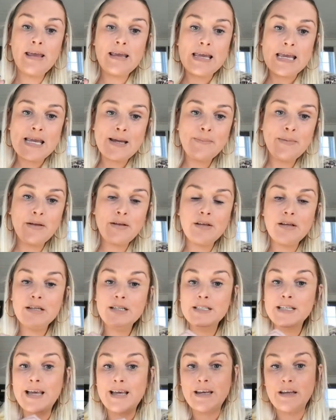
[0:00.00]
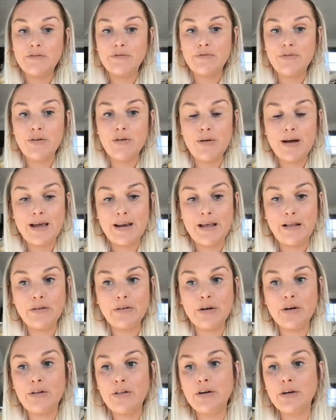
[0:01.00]
email us at
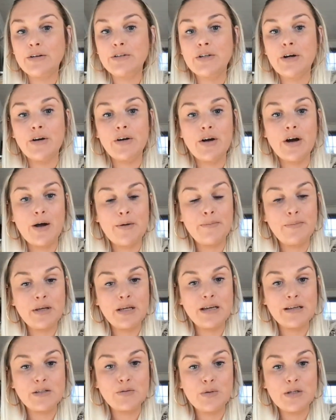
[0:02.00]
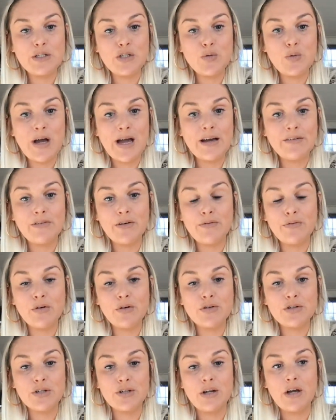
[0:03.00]
info@elkaclark.com, because we do have a
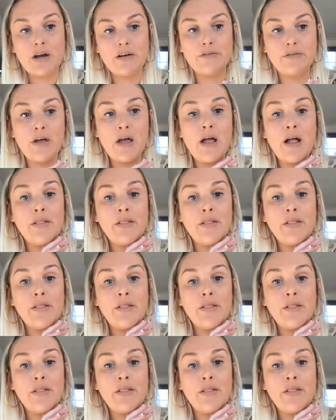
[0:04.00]
version of